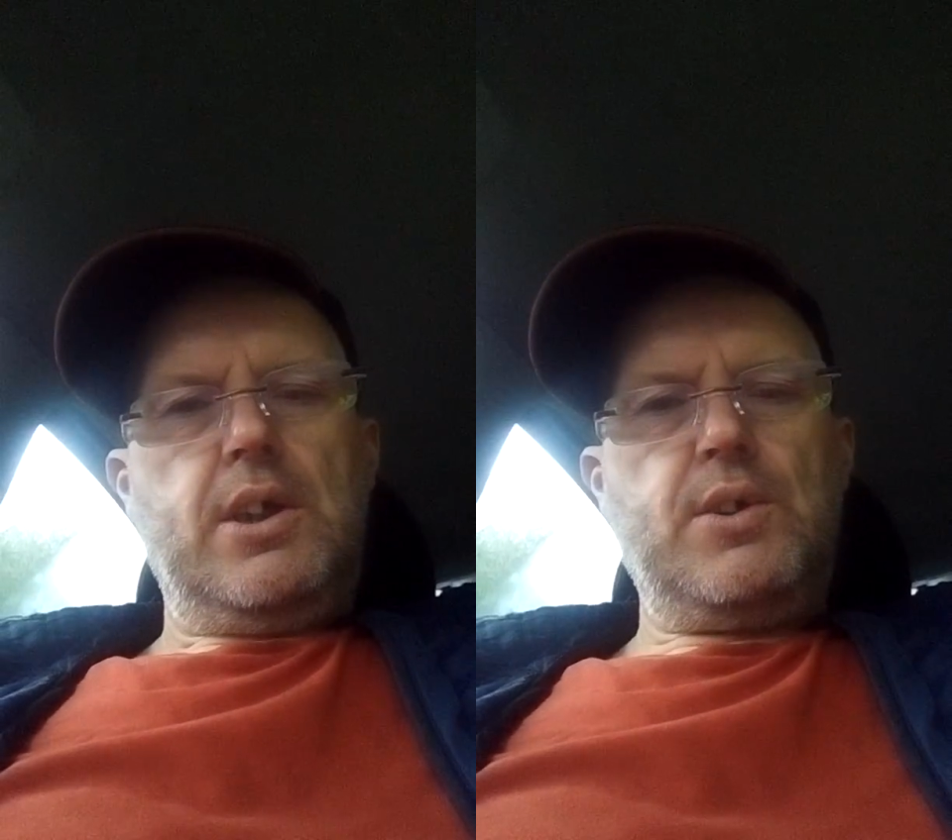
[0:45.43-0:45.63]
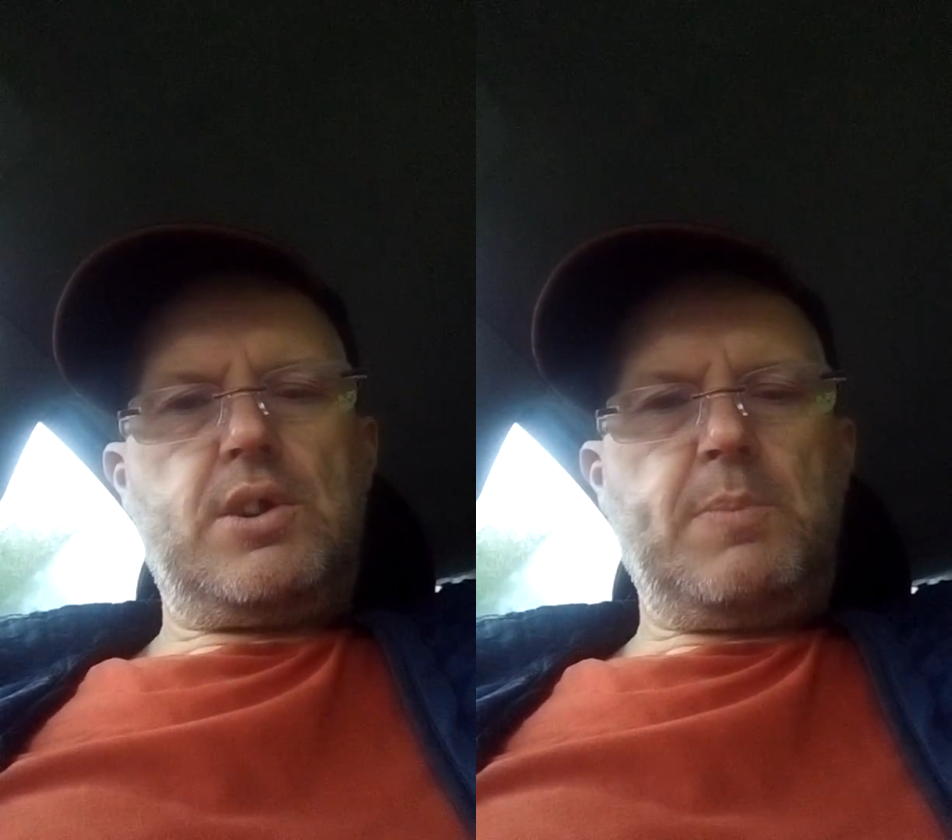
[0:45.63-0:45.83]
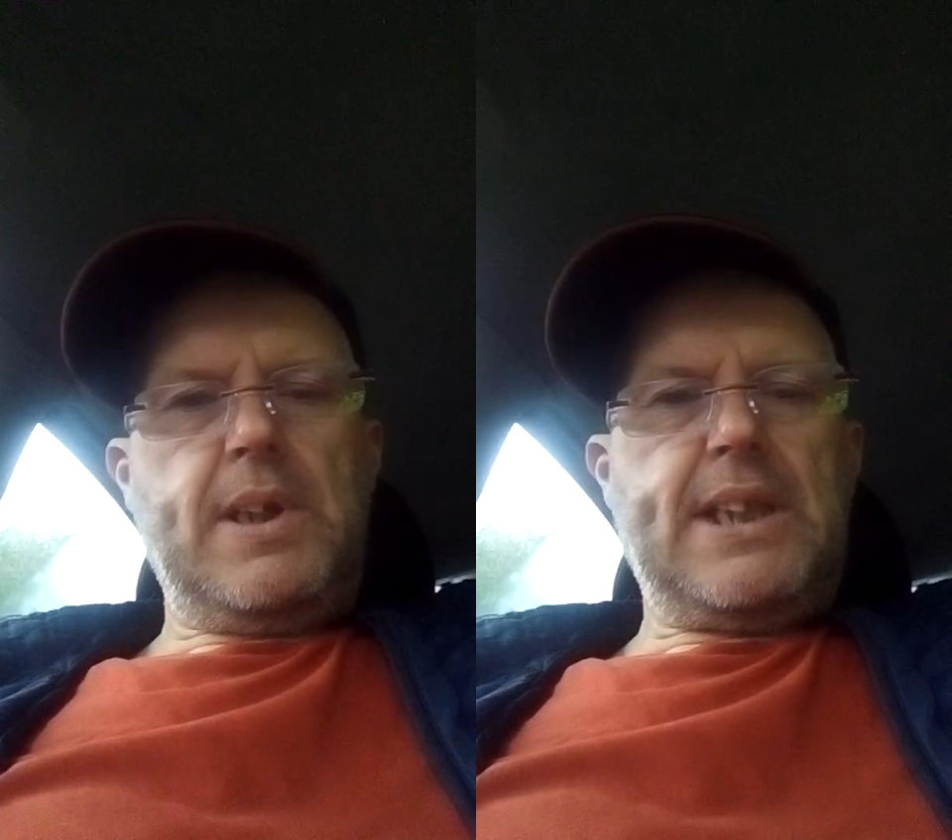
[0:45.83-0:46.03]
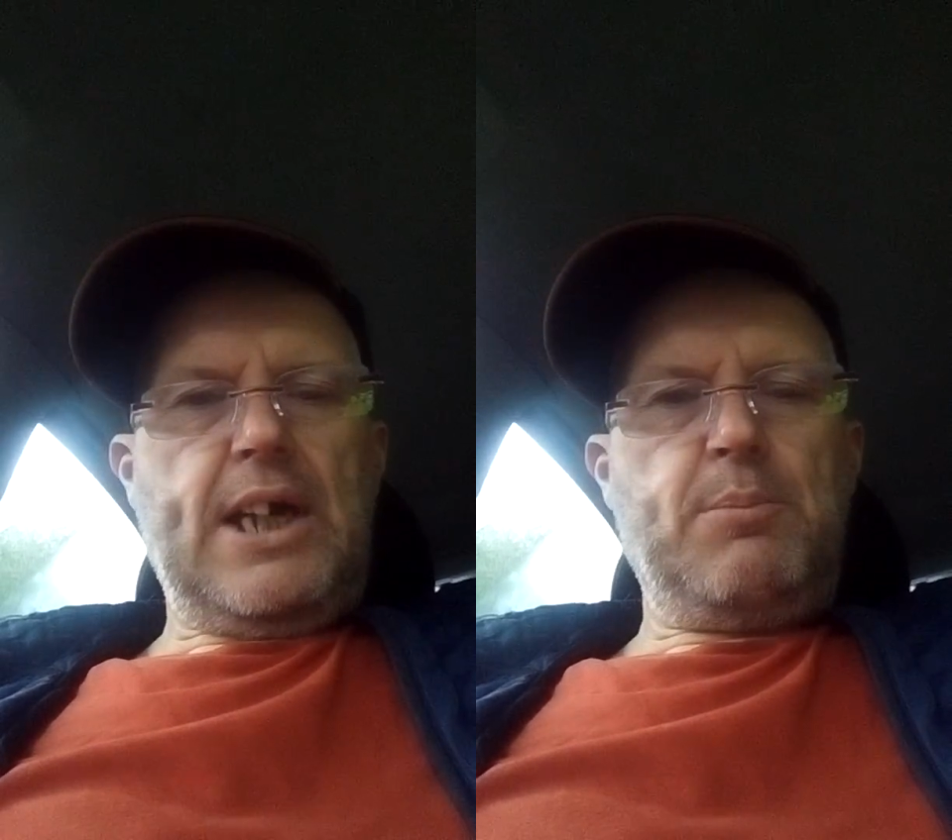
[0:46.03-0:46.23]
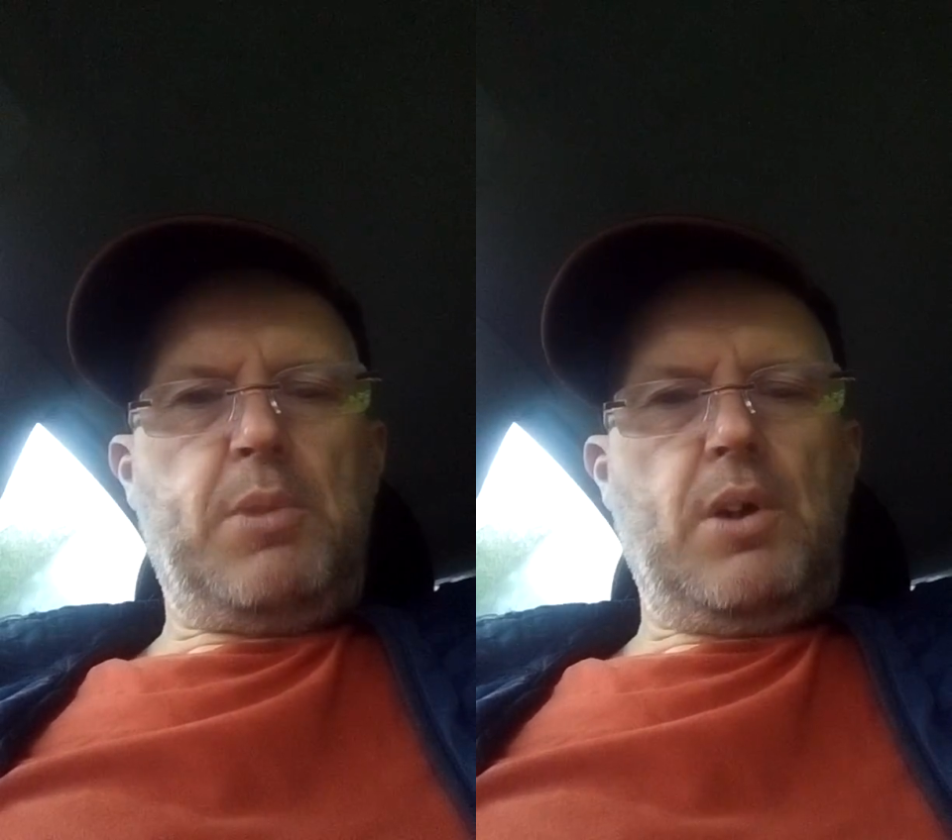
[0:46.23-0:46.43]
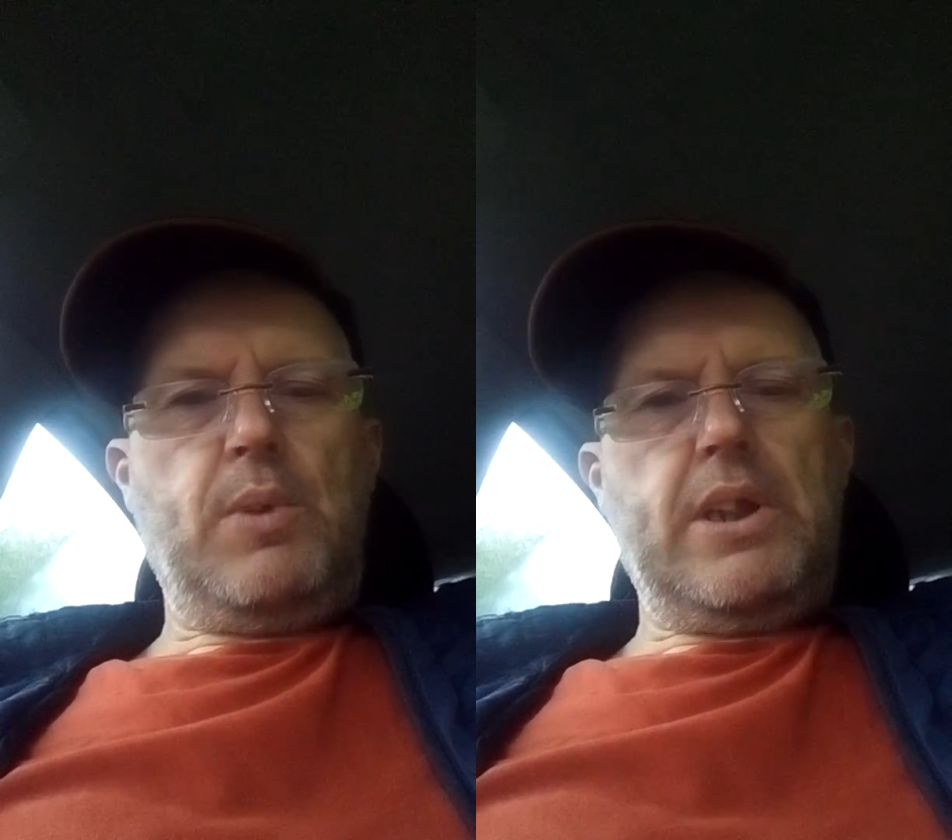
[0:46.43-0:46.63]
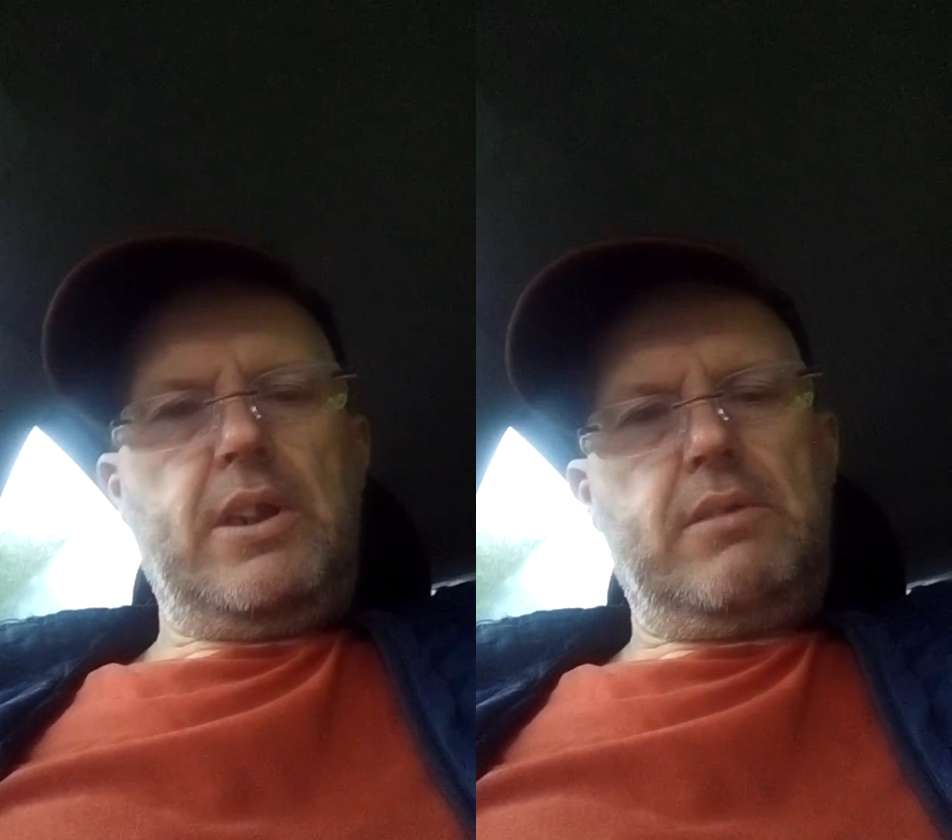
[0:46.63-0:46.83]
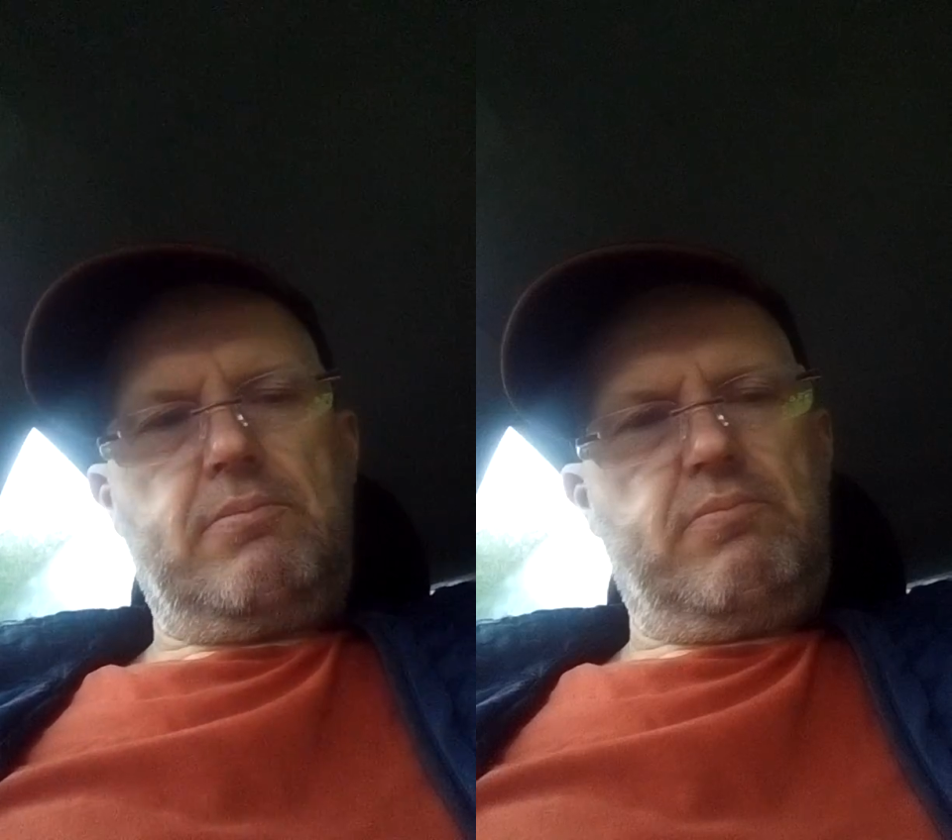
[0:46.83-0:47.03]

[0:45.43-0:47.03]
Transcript: used to be down by where the